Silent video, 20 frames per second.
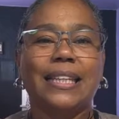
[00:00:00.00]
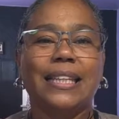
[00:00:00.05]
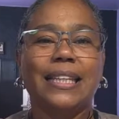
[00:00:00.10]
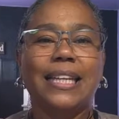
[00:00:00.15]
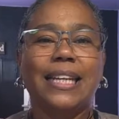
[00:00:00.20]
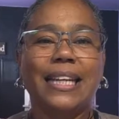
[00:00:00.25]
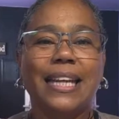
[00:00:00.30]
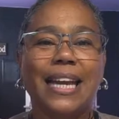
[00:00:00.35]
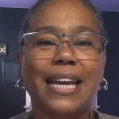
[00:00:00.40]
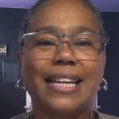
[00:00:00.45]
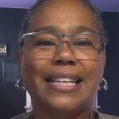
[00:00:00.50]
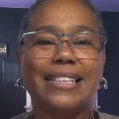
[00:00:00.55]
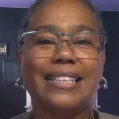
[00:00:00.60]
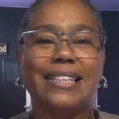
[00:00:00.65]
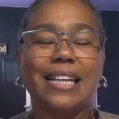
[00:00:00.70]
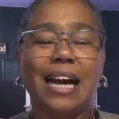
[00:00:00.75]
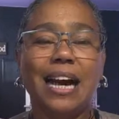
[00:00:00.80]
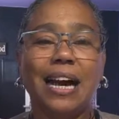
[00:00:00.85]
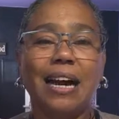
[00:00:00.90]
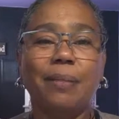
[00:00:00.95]
Today's
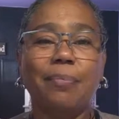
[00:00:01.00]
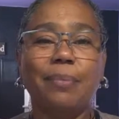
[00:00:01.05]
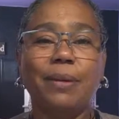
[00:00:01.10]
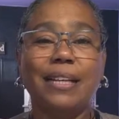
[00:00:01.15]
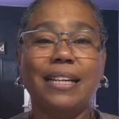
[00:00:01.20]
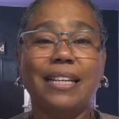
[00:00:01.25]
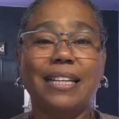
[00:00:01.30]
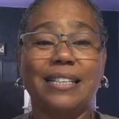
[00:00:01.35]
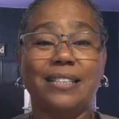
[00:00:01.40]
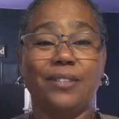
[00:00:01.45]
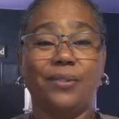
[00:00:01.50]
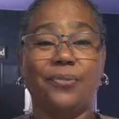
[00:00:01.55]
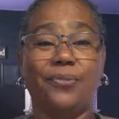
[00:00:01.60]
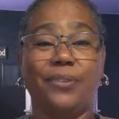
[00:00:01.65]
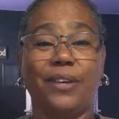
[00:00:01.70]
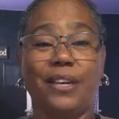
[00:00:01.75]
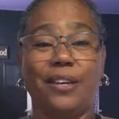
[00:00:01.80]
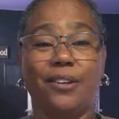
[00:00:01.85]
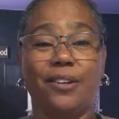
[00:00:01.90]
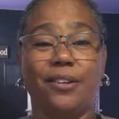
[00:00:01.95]
topic is
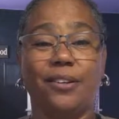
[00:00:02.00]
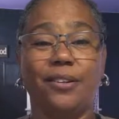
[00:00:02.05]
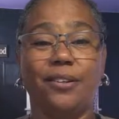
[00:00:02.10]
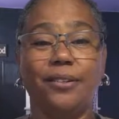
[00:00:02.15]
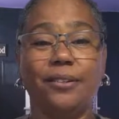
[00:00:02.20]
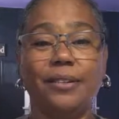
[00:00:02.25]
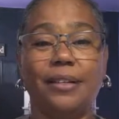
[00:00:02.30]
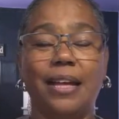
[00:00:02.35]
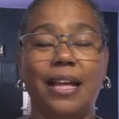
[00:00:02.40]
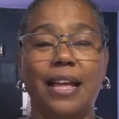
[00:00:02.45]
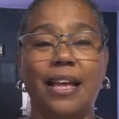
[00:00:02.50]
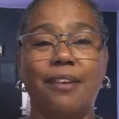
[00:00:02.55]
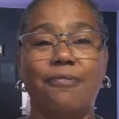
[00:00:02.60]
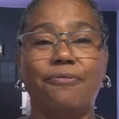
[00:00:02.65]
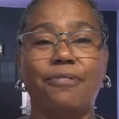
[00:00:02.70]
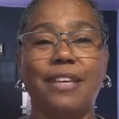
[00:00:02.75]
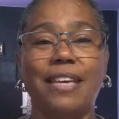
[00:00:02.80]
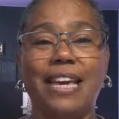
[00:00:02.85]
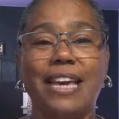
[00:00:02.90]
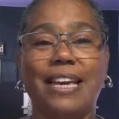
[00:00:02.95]
fear,
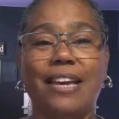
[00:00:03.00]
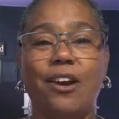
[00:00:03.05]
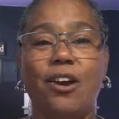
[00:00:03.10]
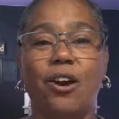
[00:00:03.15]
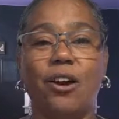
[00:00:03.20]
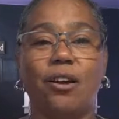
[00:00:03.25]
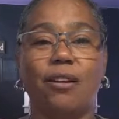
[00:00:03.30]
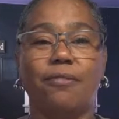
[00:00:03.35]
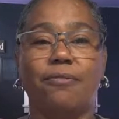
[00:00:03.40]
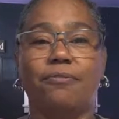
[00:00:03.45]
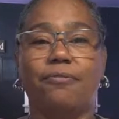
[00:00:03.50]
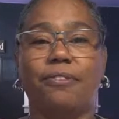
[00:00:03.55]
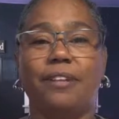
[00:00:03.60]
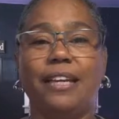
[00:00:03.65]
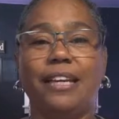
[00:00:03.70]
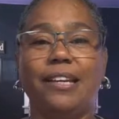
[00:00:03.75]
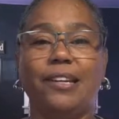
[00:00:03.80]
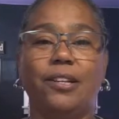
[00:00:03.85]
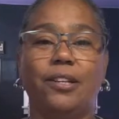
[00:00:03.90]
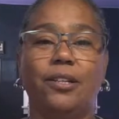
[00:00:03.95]
F-E-A-R,
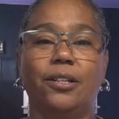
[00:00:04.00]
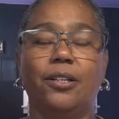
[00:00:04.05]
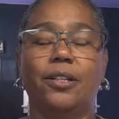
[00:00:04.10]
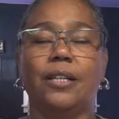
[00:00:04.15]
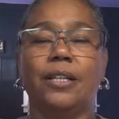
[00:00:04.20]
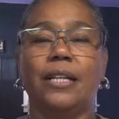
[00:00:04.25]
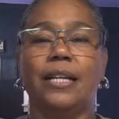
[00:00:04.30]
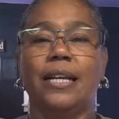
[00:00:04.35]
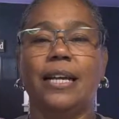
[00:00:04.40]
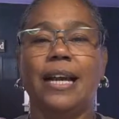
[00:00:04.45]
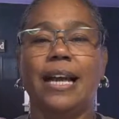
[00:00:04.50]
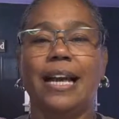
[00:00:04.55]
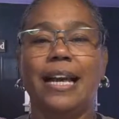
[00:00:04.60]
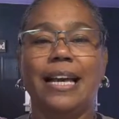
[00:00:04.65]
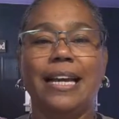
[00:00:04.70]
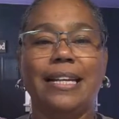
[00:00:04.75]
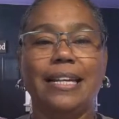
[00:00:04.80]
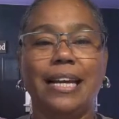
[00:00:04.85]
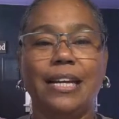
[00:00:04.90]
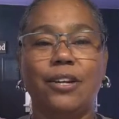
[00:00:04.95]
fear.
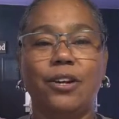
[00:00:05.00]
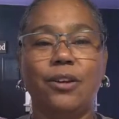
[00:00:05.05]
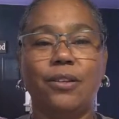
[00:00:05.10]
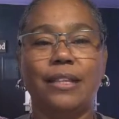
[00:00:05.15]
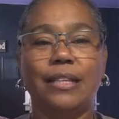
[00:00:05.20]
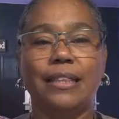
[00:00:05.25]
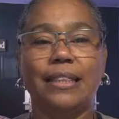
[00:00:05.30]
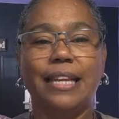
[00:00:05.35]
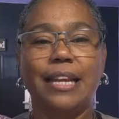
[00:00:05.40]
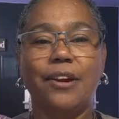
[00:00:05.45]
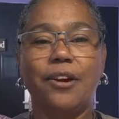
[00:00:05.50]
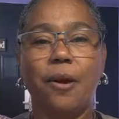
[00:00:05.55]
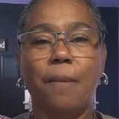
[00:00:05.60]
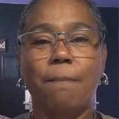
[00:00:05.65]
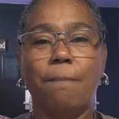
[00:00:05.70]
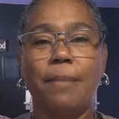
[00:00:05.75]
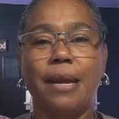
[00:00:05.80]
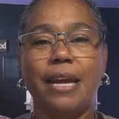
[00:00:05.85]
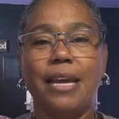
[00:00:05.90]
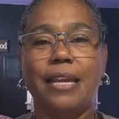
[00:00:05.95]
And I know that there are
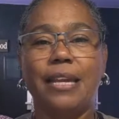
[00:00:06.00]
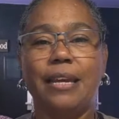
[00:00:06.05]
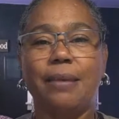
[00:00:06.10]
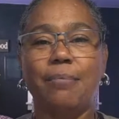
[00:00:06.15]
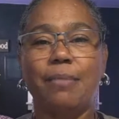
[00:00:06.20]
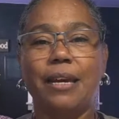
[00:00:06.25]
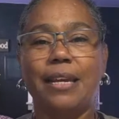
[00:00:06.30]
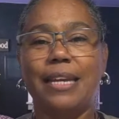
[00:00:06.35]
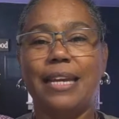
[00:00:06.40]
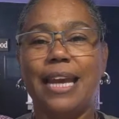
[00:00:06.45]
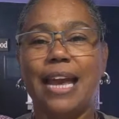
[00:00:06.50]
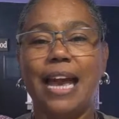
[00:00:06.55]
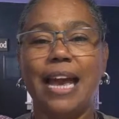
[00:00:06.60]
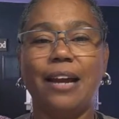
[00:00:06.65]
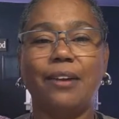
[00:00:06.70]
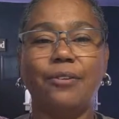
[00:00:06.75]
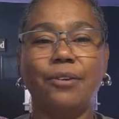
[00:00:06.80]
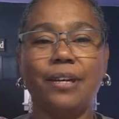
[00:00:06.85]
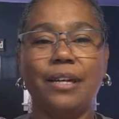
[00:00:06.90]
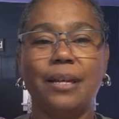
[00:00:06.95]
many, many
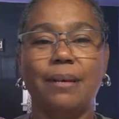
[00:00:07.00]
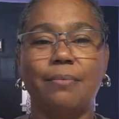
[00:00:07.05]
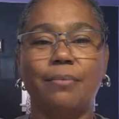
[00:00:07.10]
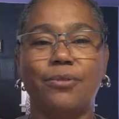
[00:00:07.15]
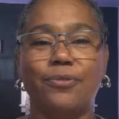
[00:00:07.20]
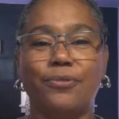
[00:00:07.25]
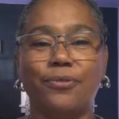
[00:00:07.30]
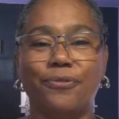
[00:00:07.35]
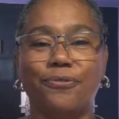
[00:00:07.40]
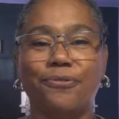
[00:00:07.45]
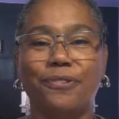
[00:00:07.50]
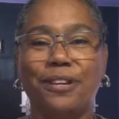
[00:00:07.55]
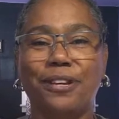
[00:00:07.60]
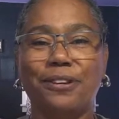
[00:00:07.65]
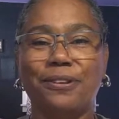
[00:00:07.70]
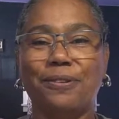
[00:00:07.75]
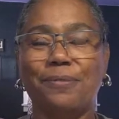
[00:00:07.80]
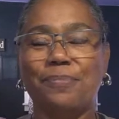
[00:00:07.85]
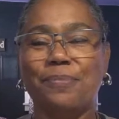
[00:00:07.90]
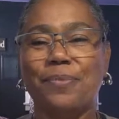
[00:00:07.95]
acronyms for
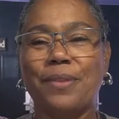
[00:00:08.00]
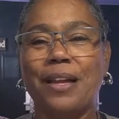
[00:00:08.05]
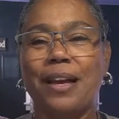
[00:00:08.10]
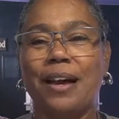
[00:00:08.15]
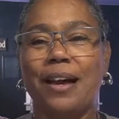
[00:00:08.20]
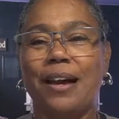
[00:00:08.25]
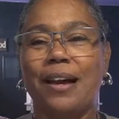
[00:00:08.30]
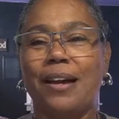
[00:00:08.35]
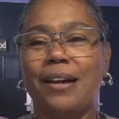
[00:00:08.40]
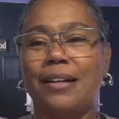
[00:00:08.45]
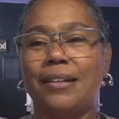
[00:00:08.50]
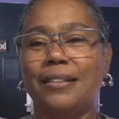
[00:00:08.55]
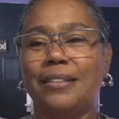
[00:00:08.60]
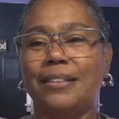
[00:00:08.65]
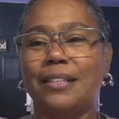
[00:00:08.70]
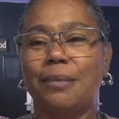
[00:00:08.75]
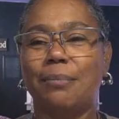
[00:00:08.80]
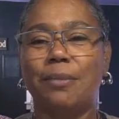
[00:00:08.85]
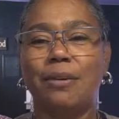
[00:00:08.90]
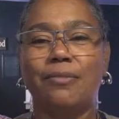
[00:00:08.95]
fear.
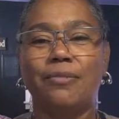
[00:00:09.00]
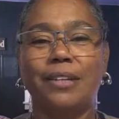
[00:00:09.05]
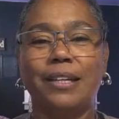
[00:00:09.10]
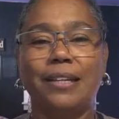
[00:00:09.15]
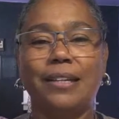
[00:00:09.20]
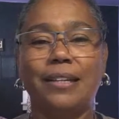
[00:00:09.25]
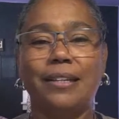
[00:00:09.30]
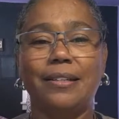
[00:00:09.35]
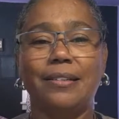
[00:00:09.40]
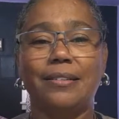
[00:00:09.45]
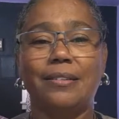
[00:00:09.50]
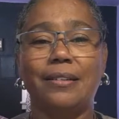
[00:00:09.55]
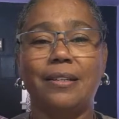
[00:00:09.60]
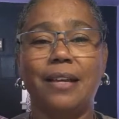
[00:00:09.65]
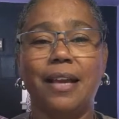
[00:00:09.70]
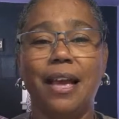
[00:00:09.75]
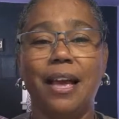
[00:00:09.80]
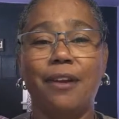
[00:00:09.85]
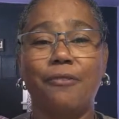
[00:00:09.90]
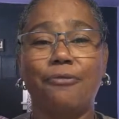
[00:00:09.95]
Some of it
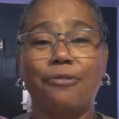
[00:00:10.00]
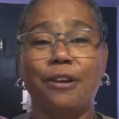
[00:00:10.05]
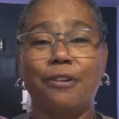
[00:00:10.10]
is F